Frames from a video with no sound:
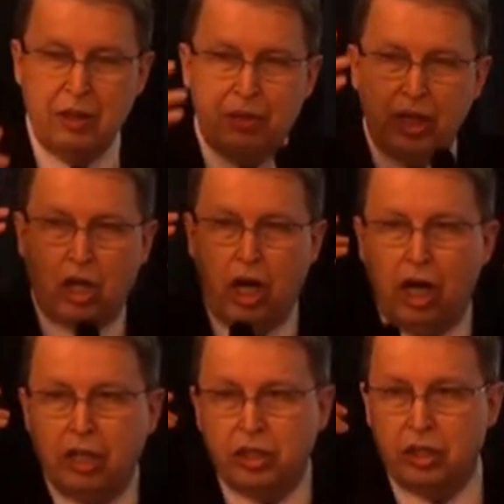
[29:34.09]

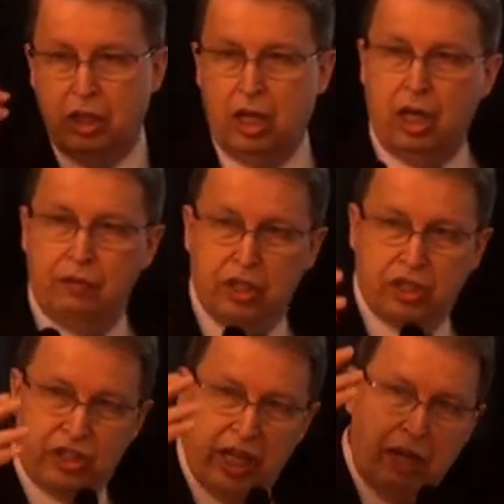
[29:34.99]
because of the
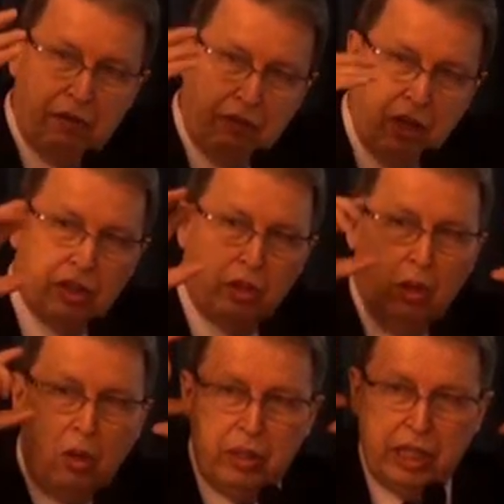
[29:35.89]

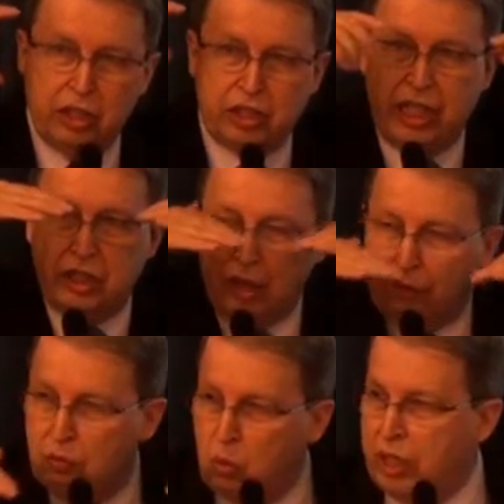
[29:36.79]
self-control and the sense
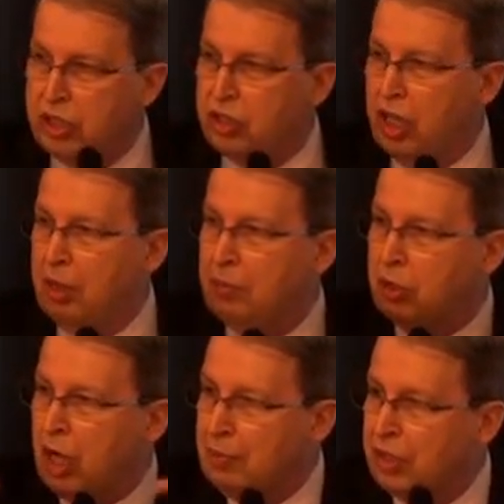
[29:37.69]
of wisdom,
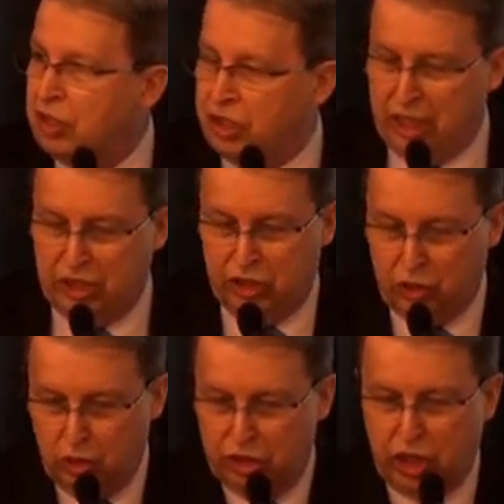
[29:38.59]
common sense,
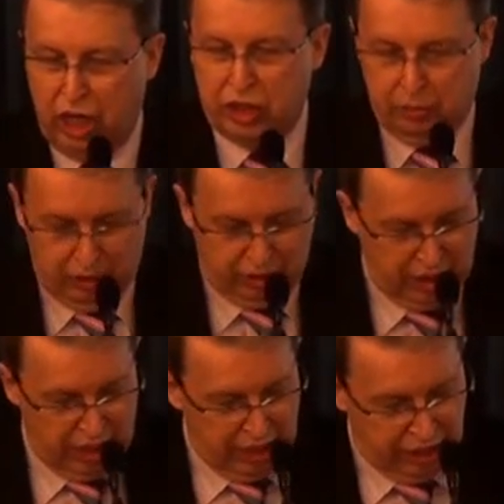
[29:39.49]
good judgment,
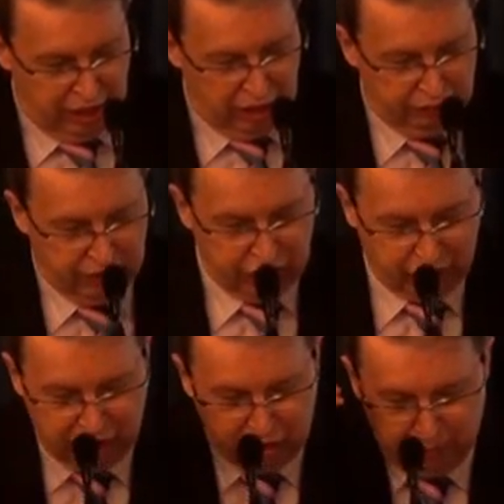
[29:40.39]
and all of these
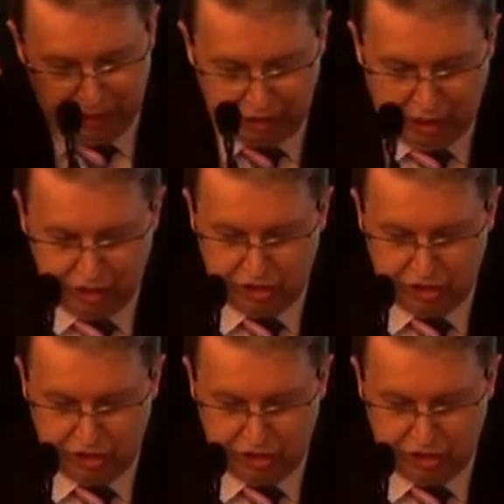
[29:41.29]
things, mental